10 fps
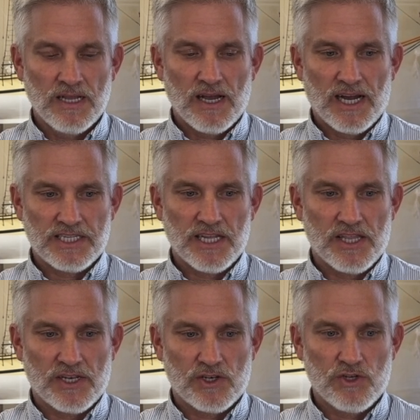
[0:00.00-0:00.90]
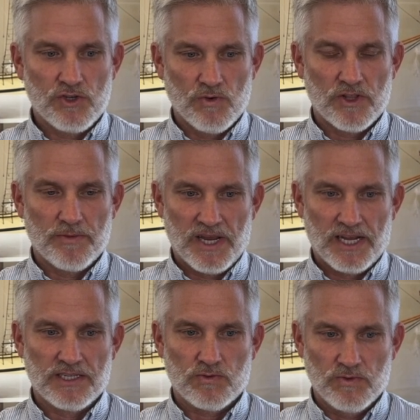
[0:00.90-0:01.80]
I'd say that two other
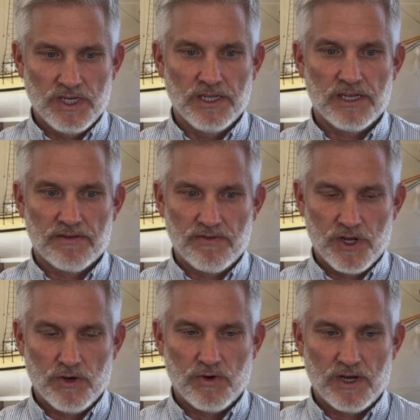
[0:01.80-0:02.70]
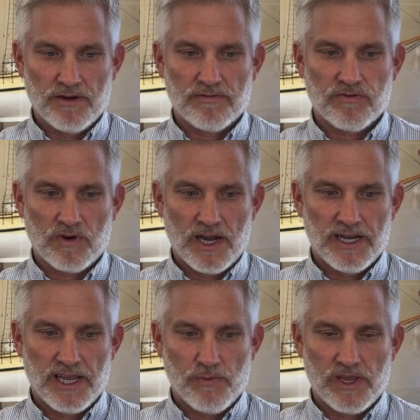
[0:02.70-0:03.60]
bands really of note. On
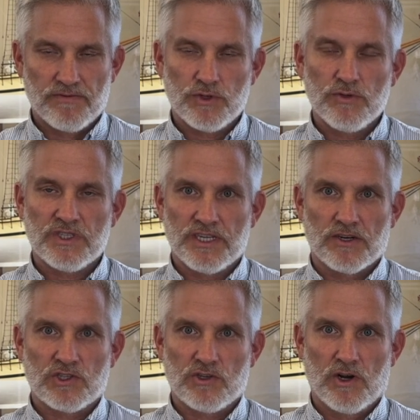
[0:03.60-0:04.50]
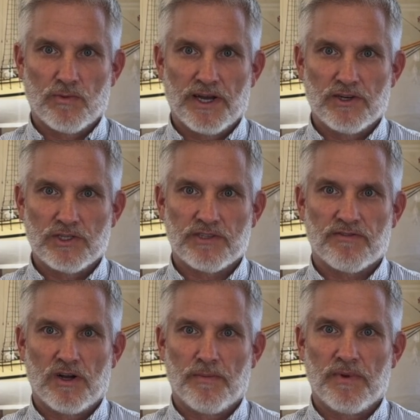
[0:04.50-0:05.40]
Friday, we have two singer-songwriters
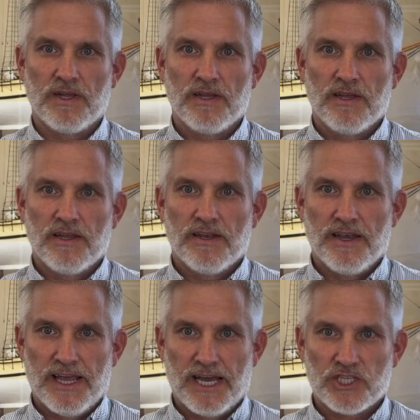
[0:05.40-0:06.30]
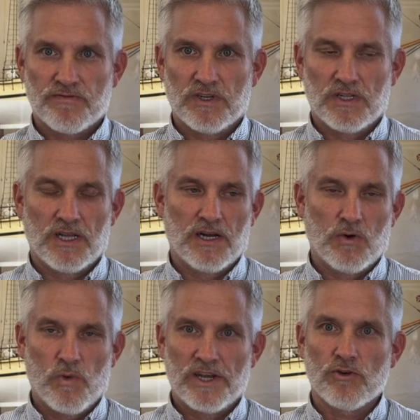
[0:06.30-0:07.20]
from Nashville, uh,
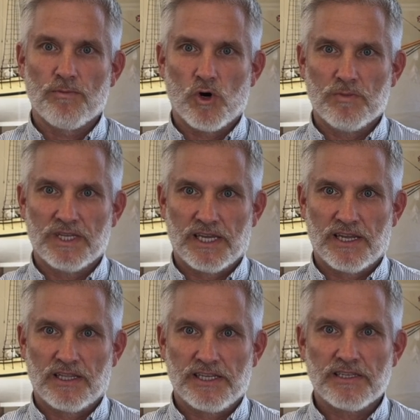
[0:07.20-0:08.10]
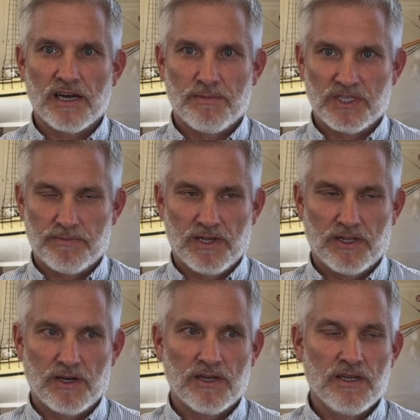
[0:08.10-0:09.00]
Wendell Mobley and Lee Thomas
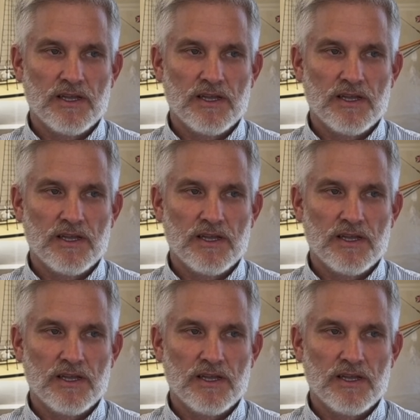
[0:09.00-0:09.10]
Miller